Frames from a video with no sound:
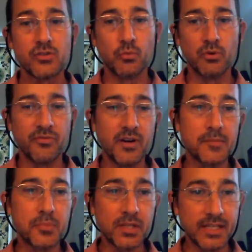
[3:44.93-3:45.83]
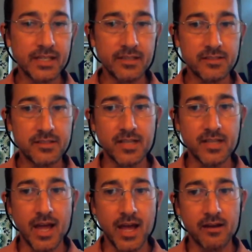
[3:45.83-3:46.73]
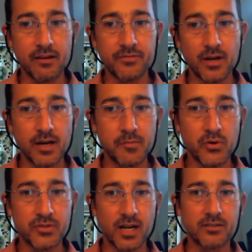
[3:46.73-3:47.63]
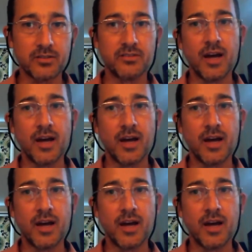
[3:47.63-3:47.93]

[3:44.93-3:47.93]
So we're very pleased to have uh, both Dr.